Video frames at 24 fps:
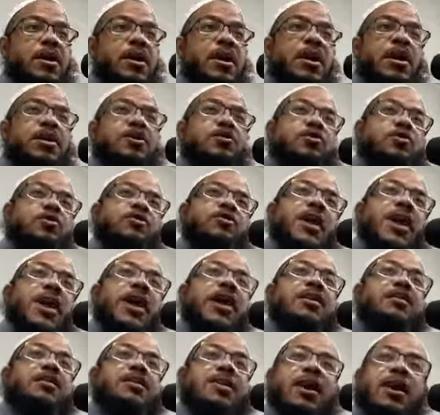And you'll
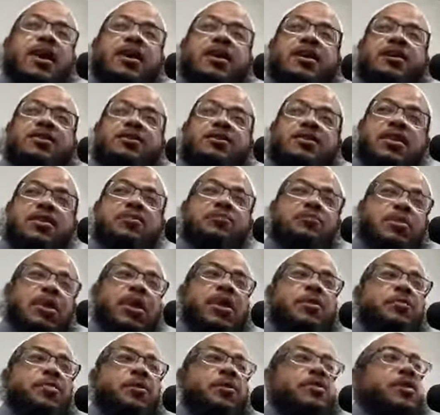find that in some
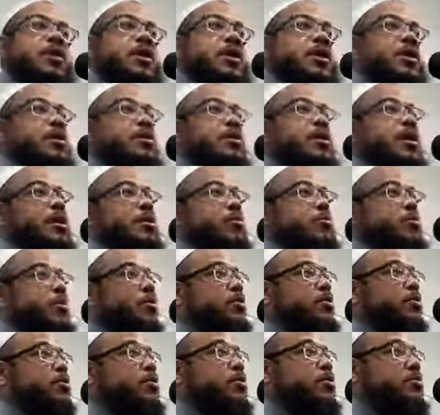people that a
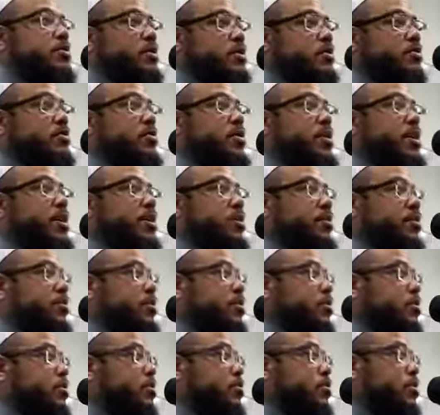person's fitra is
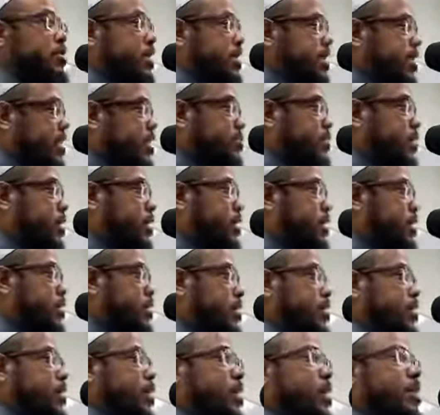still salima,
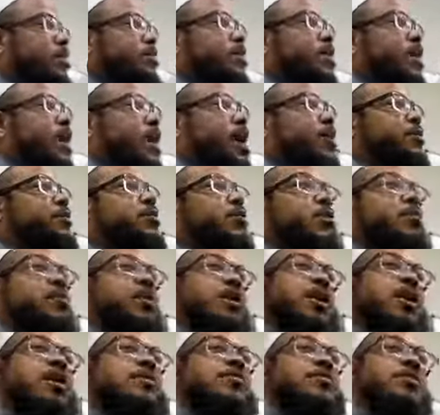that even after he
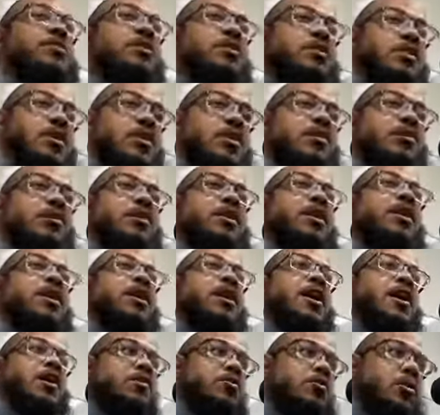becomes an adult,
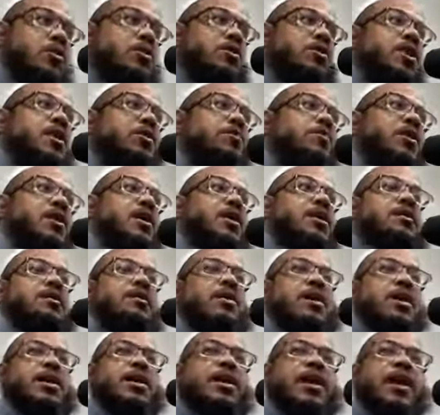he grows up in
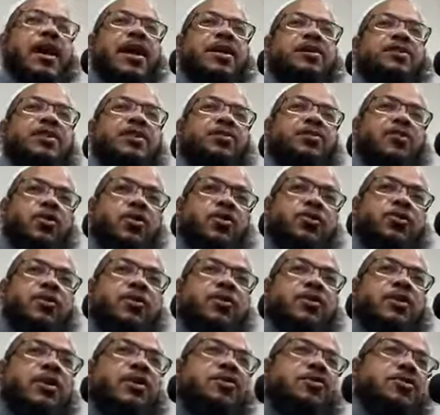a land of
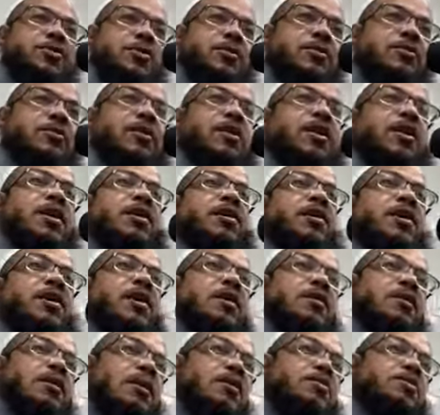kufr and shirk, that
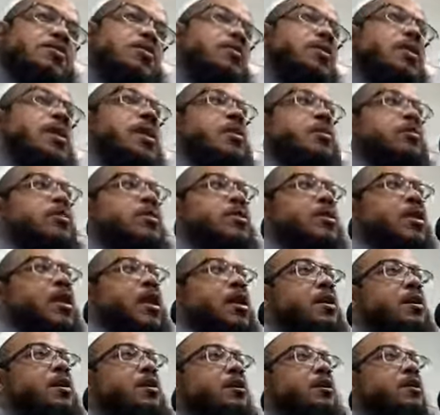Allah subhanahu wa
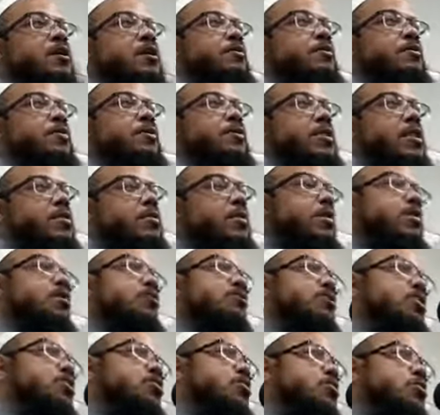ta'ala, for some
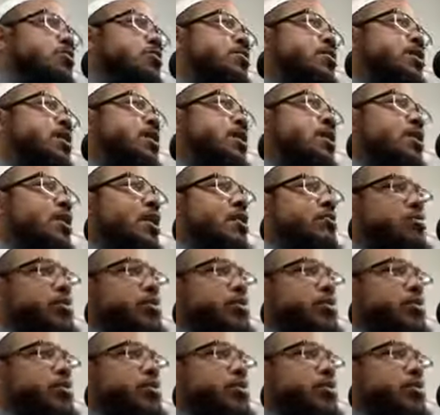individuals, he